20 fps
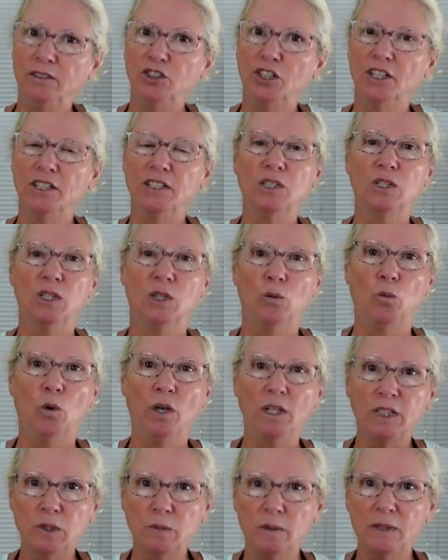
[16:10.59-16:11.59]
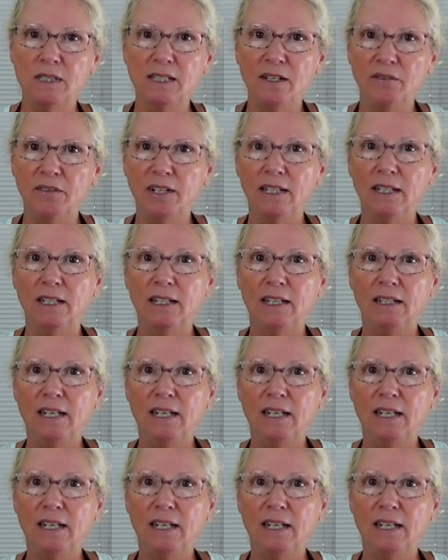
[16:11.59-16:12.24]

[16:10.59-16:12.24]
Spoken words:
just one specific